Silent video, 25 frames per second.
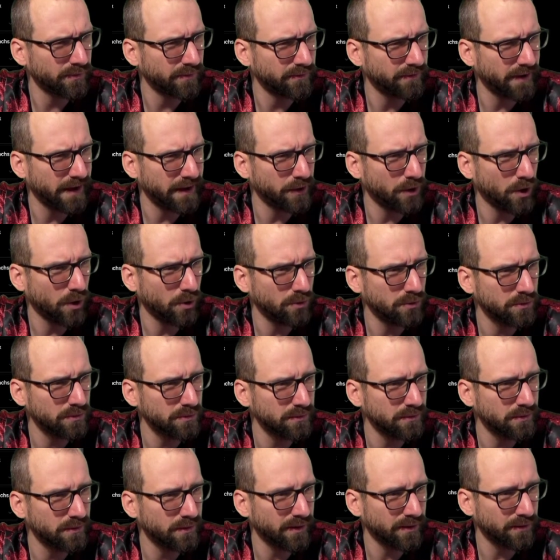Van Gogh?
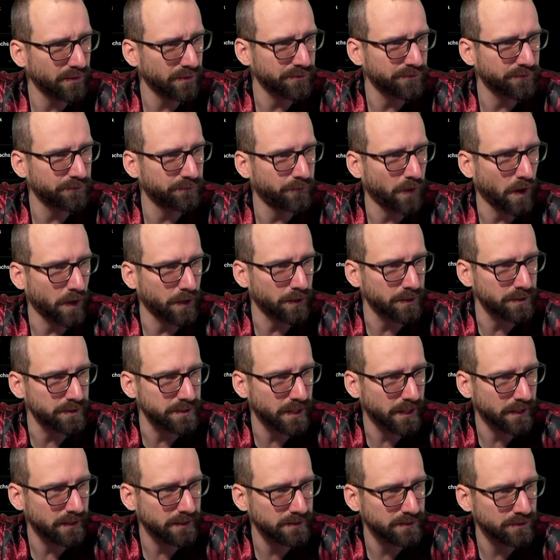All those fuckers,
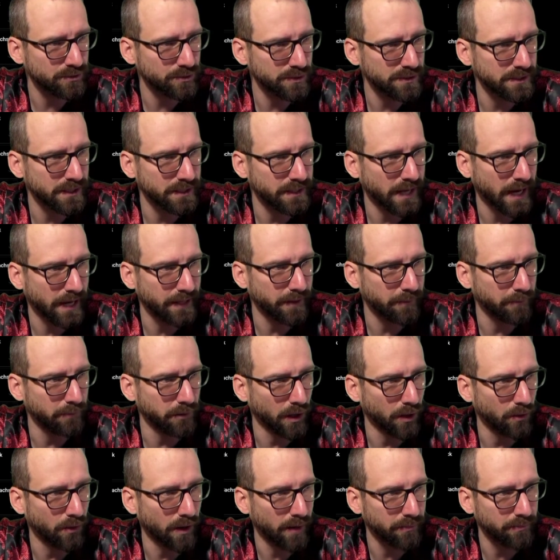huh? As soon as they die, they
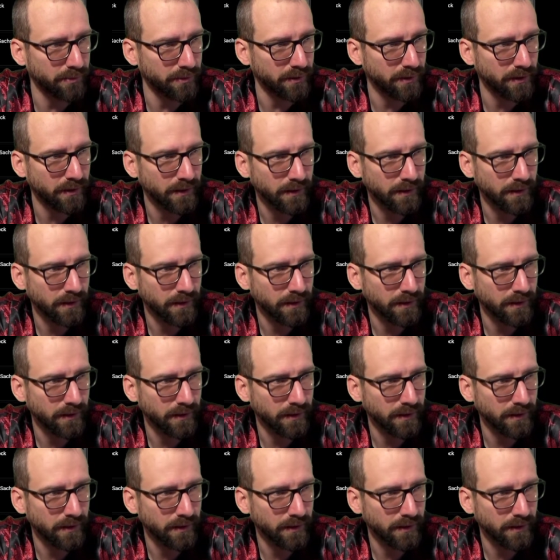blow up.